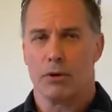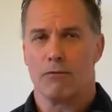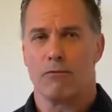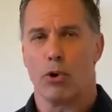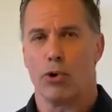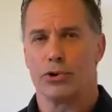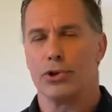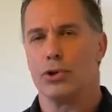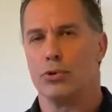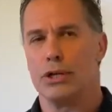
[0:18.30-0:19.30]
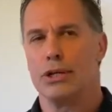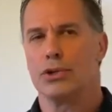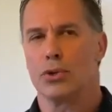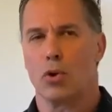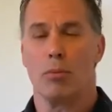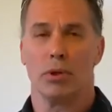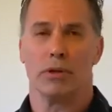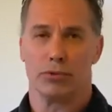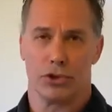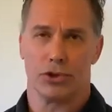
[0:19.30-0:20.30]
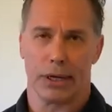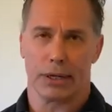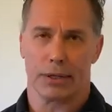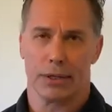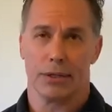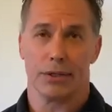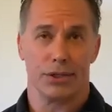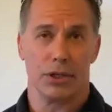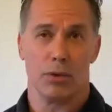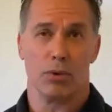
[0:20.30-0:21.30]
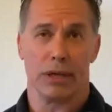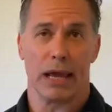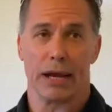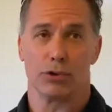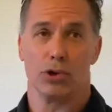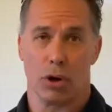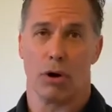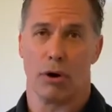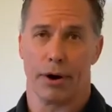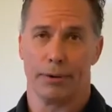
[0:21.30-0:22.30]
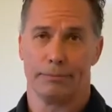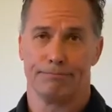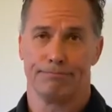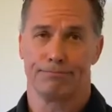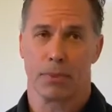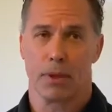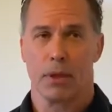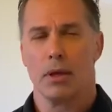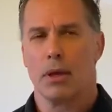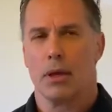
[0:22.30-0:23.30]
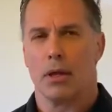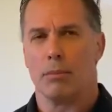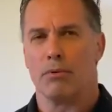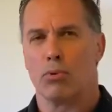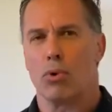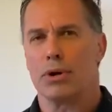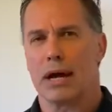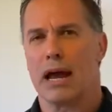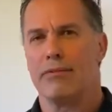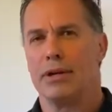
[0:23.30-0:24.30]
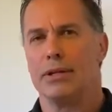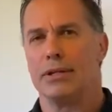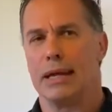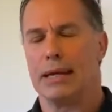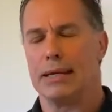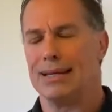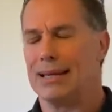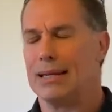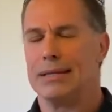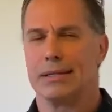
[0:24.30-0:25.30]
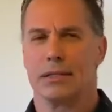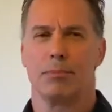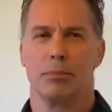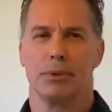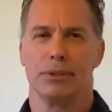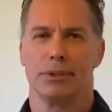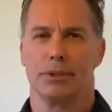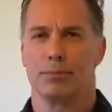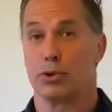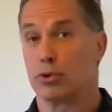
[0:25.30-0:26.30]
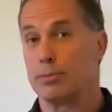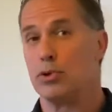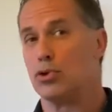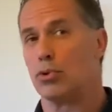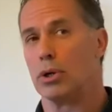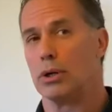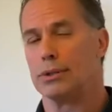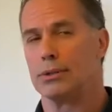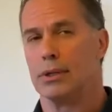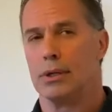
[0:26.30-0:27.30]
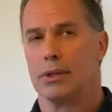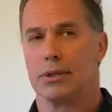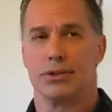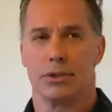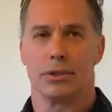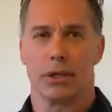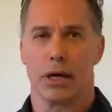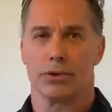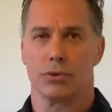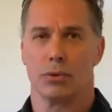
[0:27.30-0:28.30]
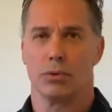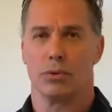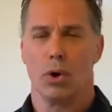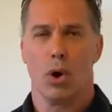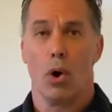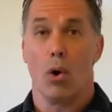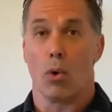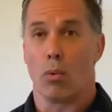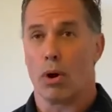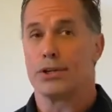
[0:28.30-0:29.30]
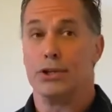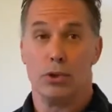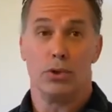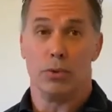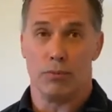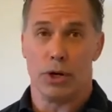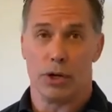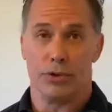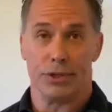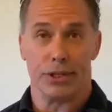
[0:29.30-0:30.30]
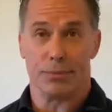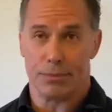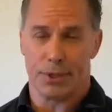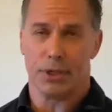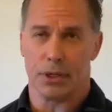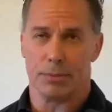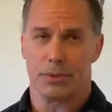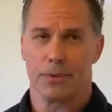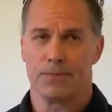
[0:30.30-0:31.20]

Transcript: First, you'll need to get your hormone levels checked to see where they actually are. And before diving into taking any supplements, prescription drugs, such as testosterone, or watching YouTube videos to get some tips,